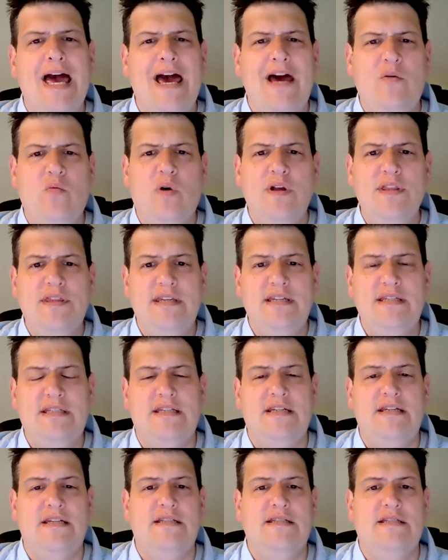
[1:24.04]
And what this
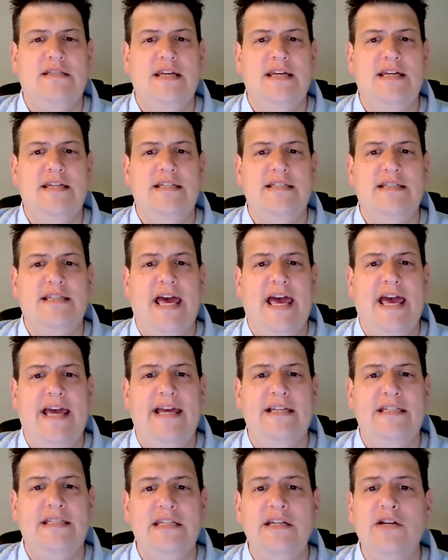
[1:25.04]
is a
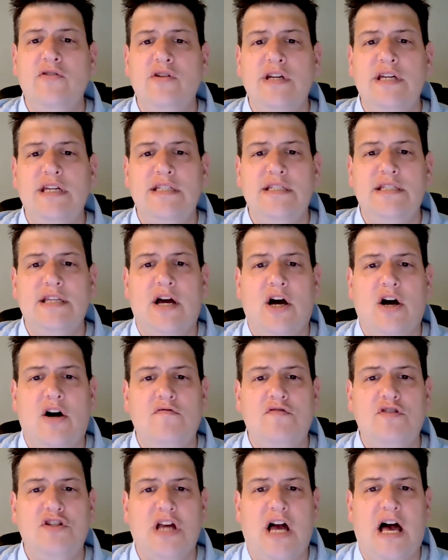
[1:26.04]
series
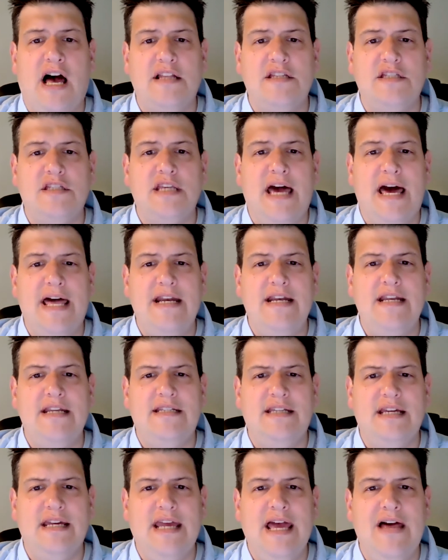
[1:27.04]
of shots edited
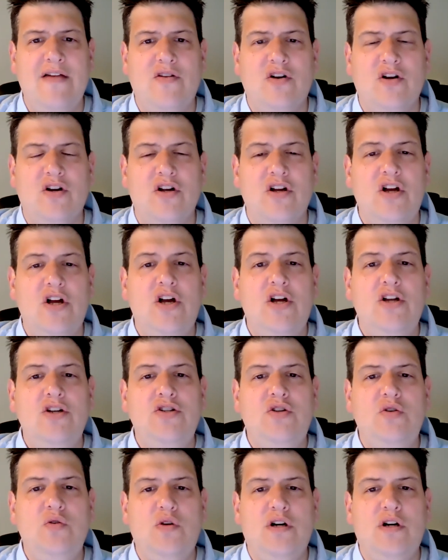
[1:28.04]
together
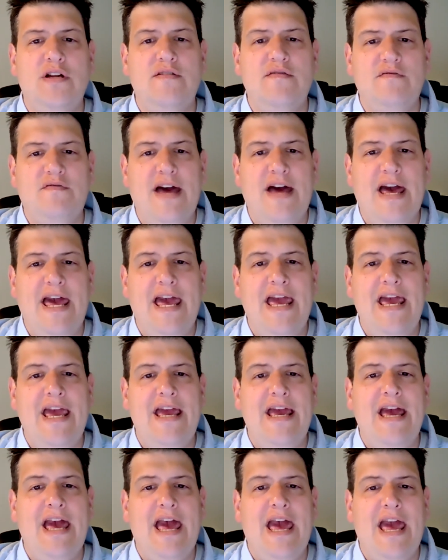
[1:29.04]
to
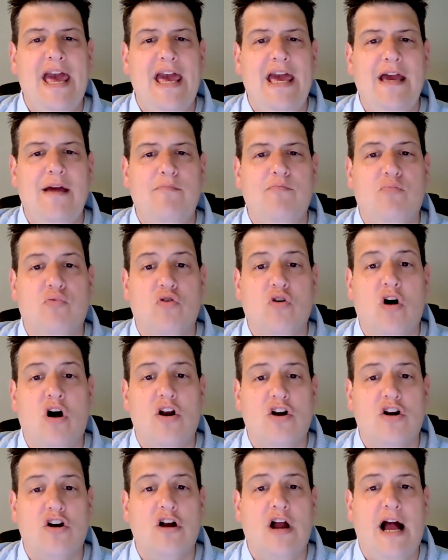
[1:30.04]
convey a
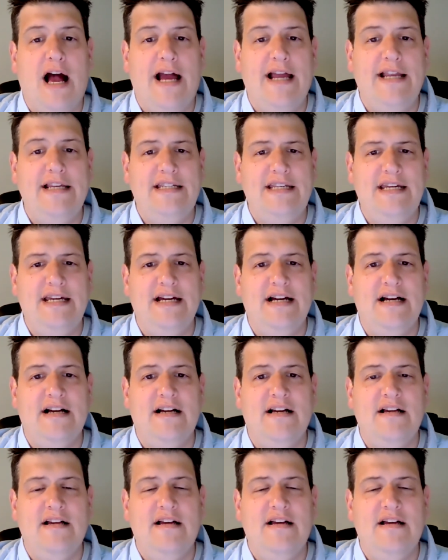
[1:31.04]
broader idea.